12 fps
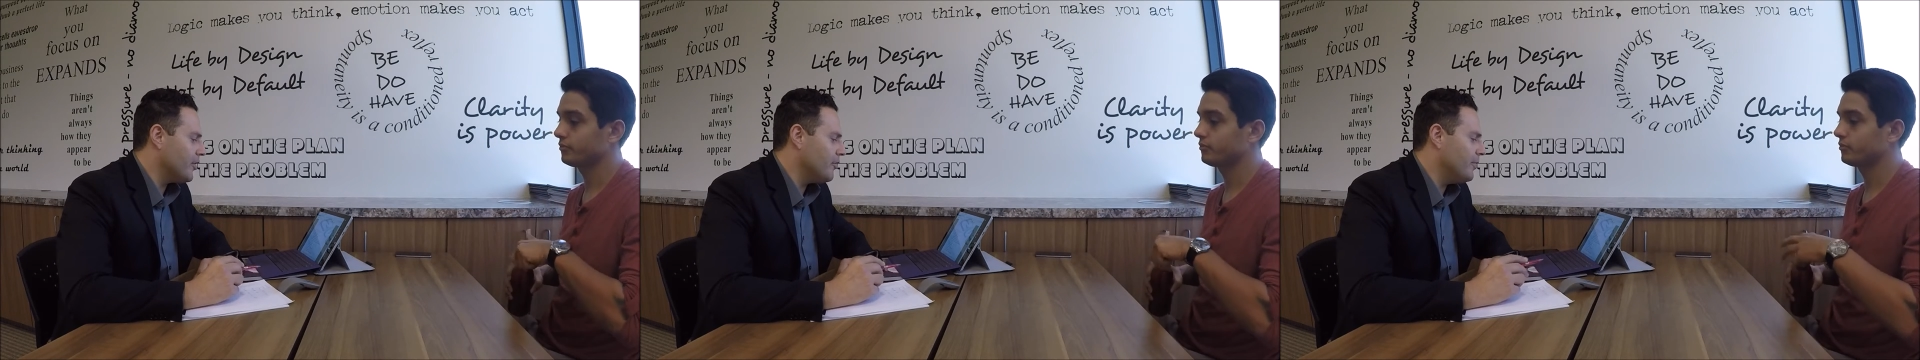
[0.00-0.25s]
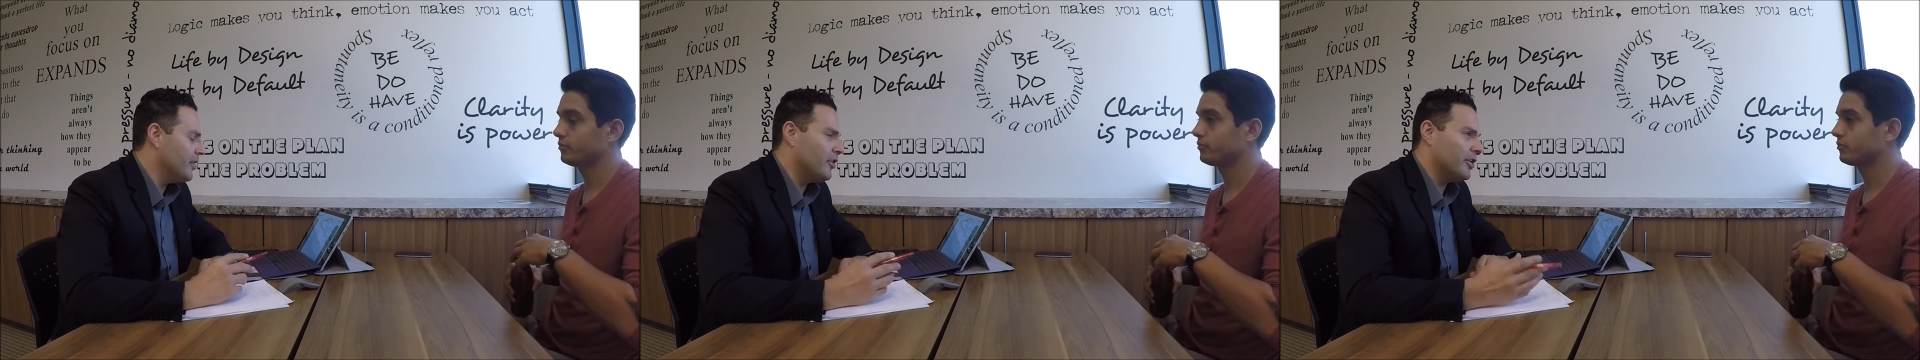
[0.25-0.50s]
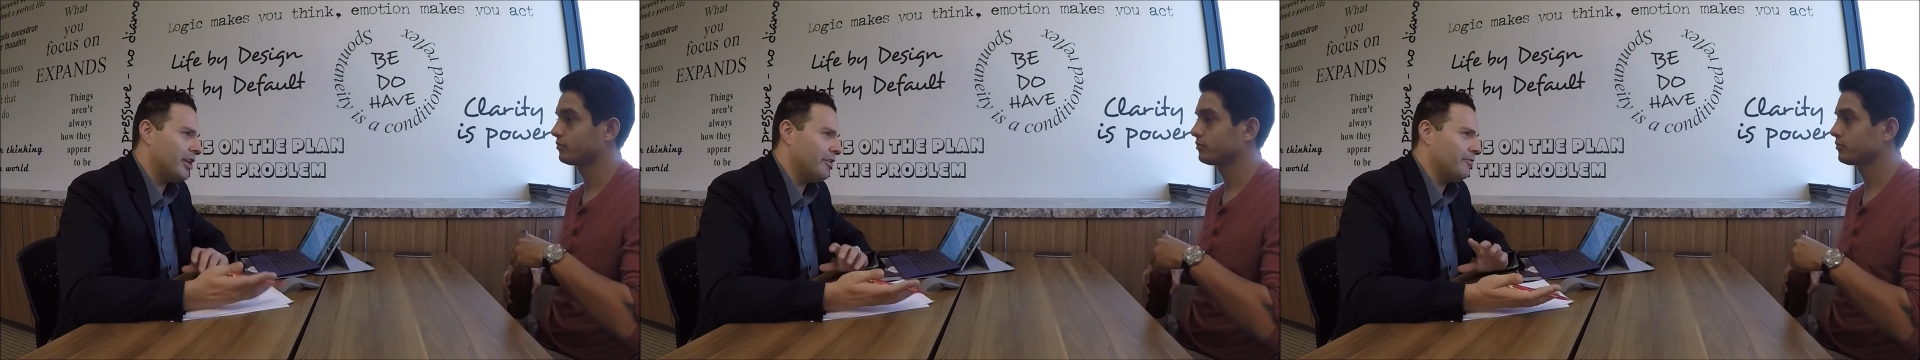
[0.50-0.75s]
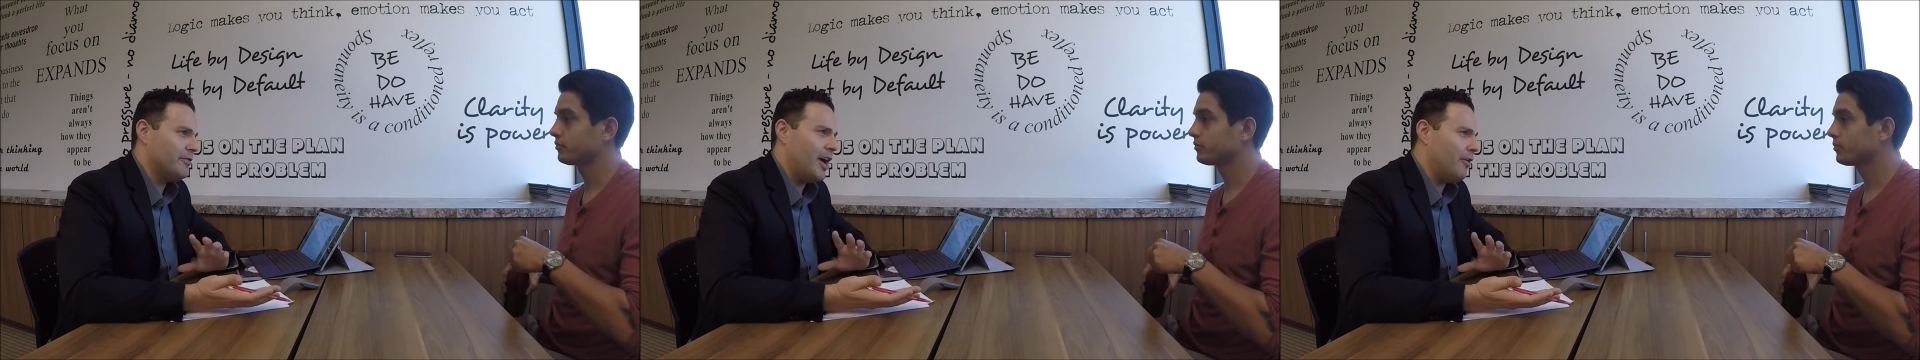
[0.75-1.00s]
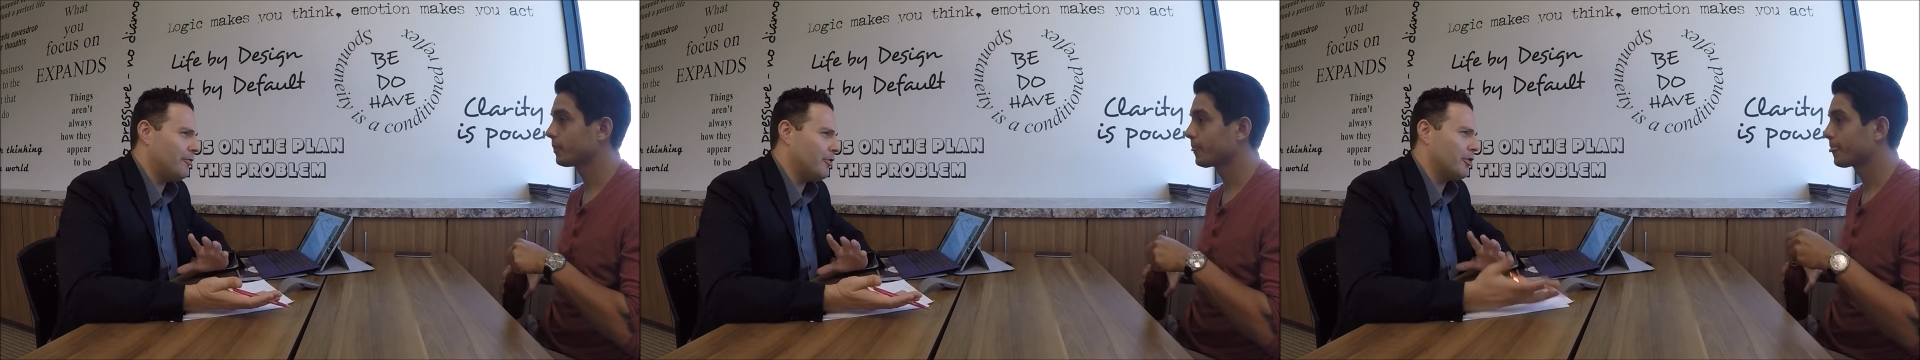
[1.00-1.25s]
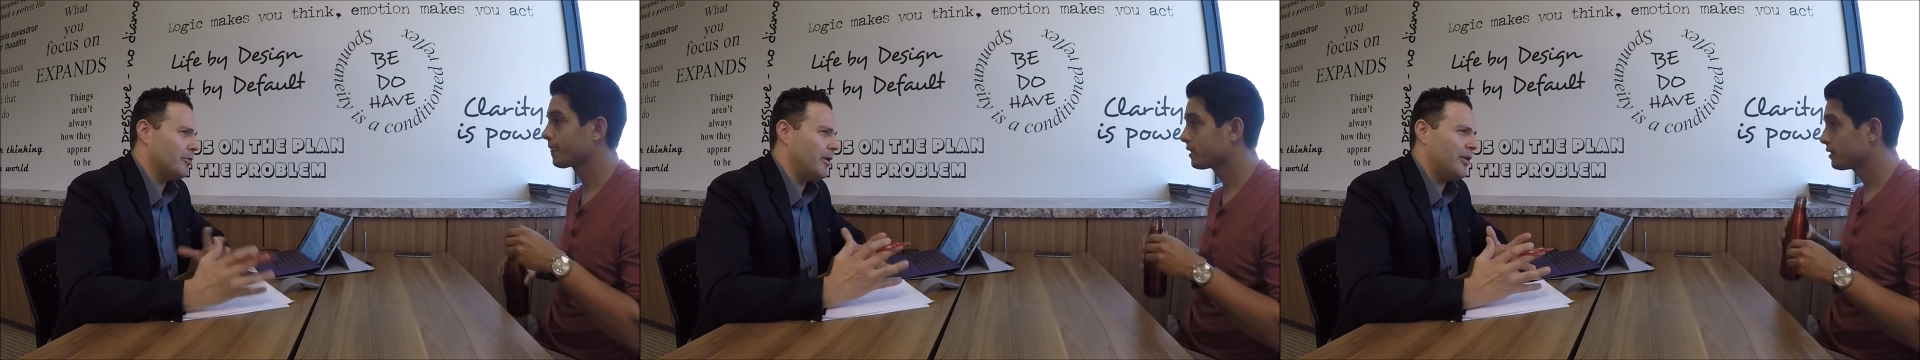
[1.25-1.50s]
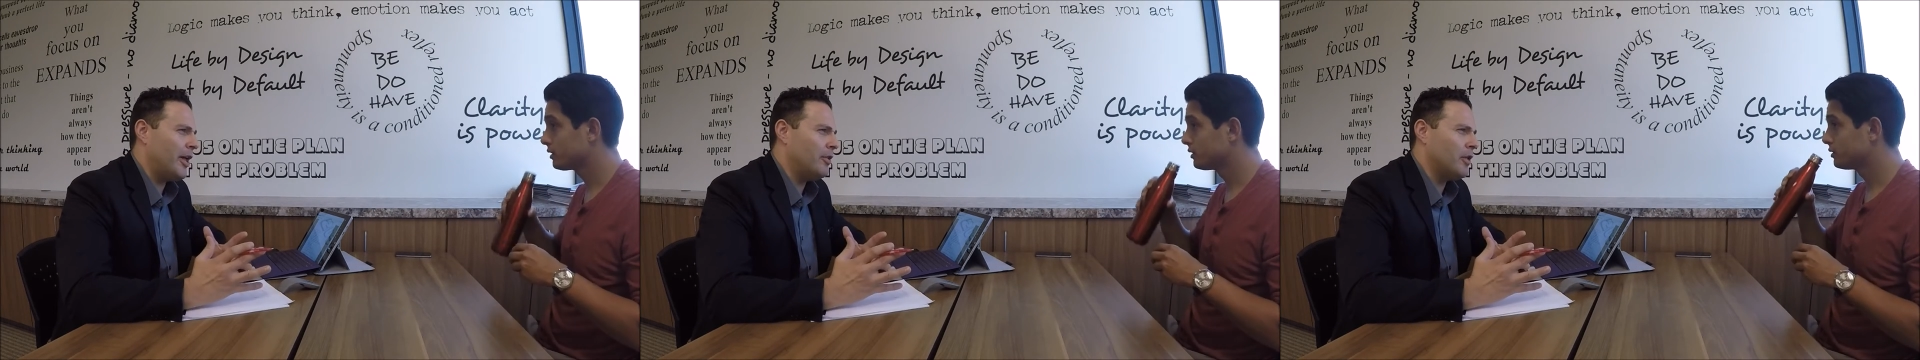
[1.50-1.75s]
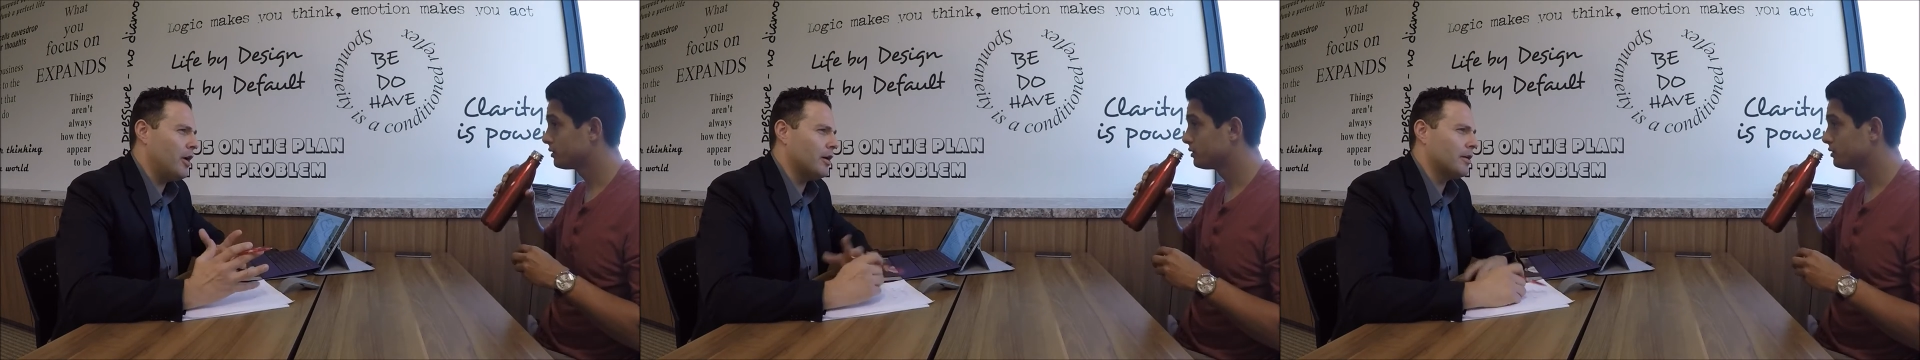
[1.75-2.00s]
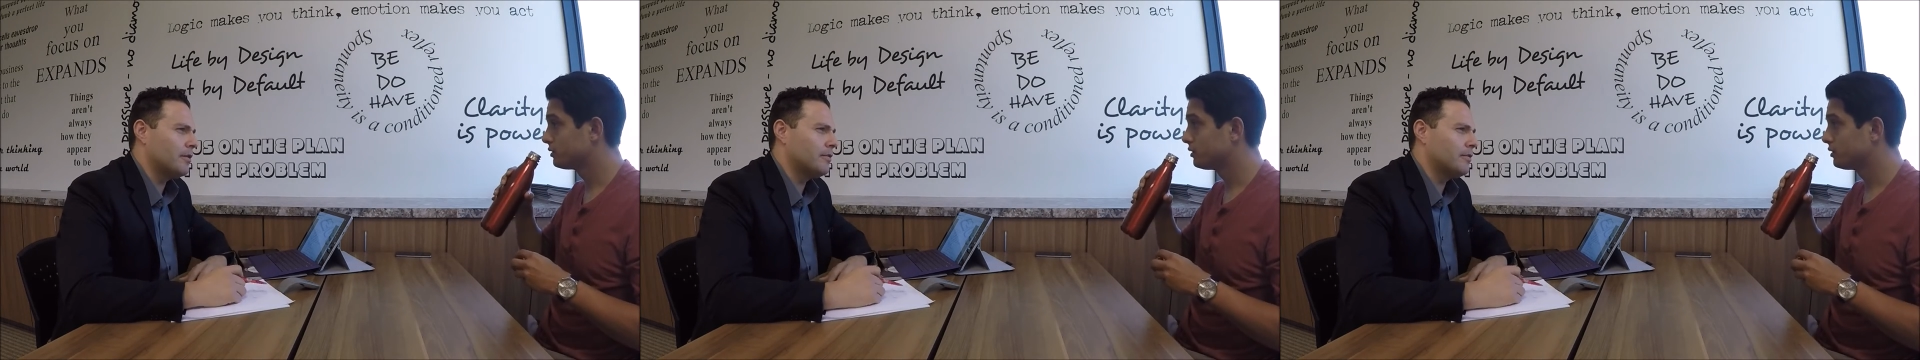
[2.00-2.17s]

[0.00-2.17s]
Speaker 1: you've been looking now for about how long?